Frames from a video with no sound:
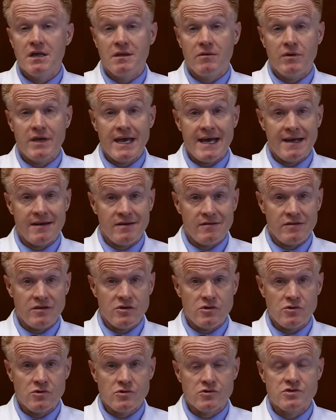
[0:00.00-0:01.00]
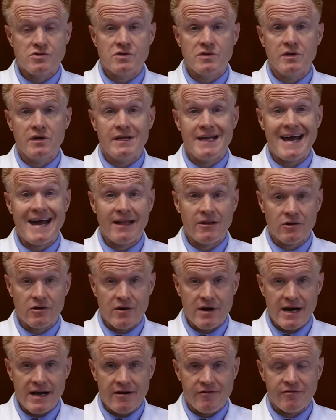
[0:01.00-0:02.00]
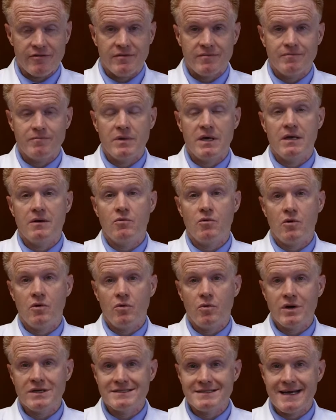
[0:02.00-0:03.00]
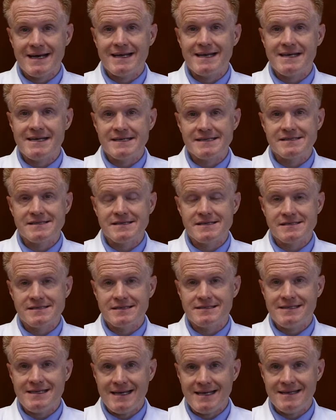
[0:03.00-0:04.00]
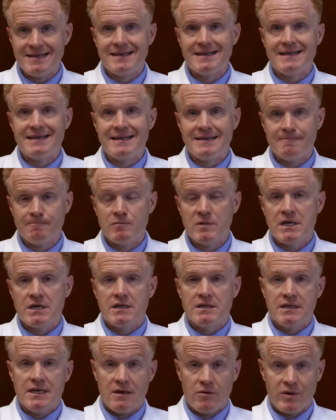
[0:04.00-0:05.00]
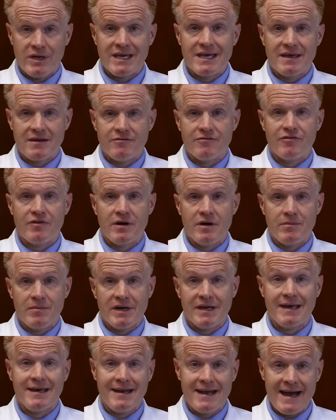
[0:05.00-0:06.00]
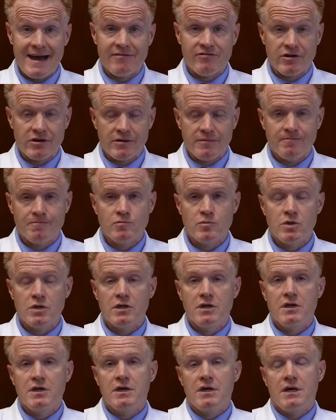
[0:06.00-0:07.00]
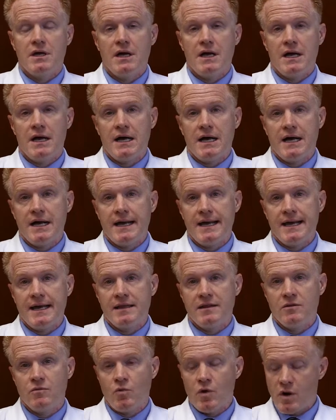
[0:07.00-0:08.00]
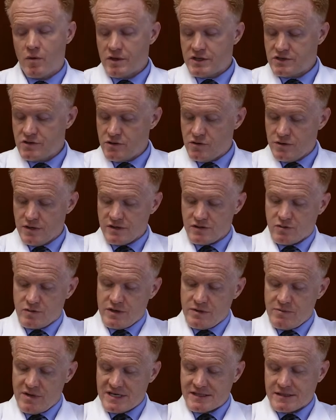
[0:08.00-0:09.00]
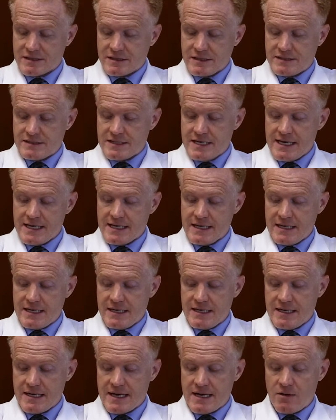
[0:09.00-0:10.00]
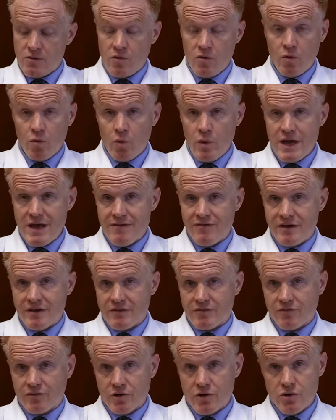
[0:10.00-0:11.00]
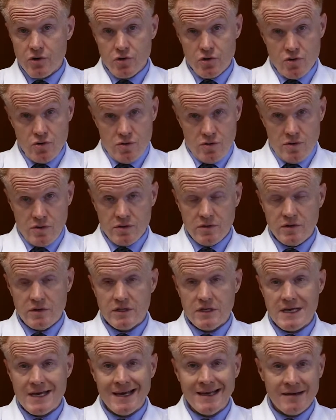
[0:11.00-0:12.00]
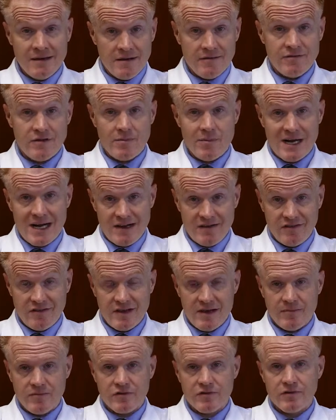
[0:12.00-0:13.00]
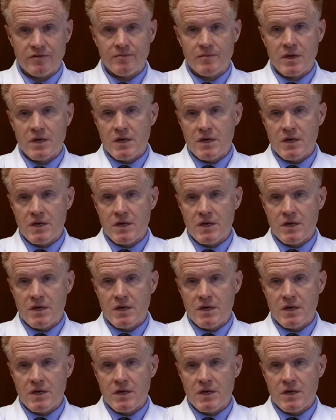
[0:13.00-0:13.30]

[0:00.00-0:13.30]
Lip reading: we had to use an allograft. And what that is a tendon that we get from a cadaver. And what we do is we basically take it and I weave it through the end of the biceps,